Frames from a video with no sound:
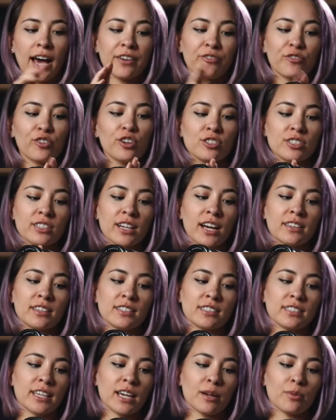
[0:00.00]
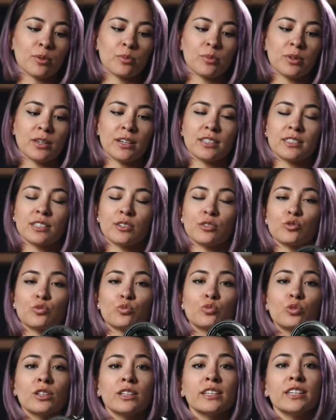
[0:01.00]
I first got this camera because I was
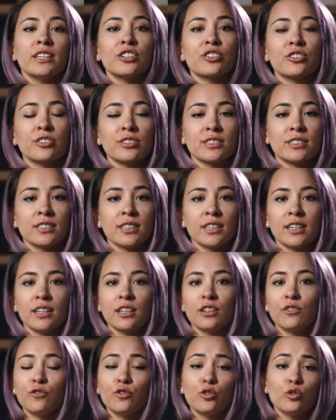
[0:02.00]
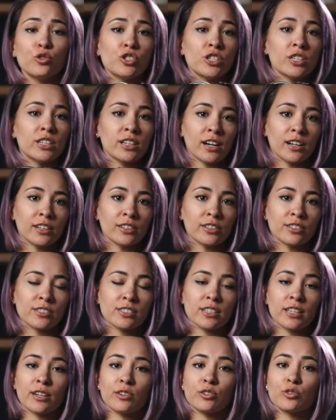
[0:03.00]
really interested in Fuji colors,
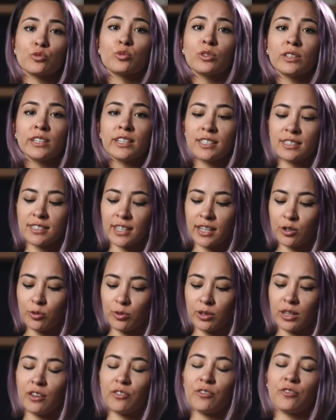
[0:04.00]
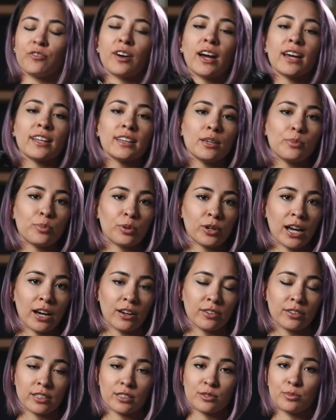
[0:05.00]
and I was really excited when they finally put
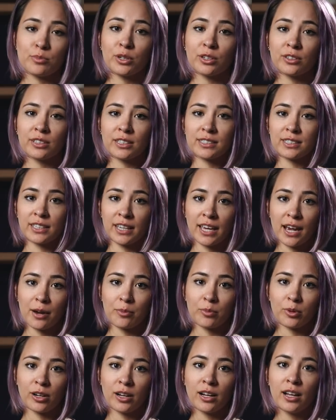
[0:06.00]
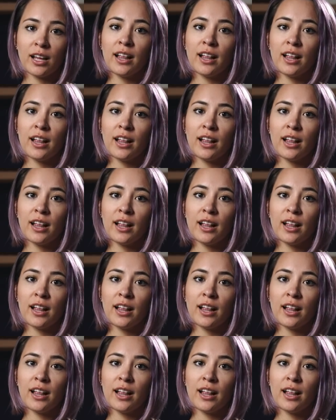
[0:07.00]
out this mirrorless camera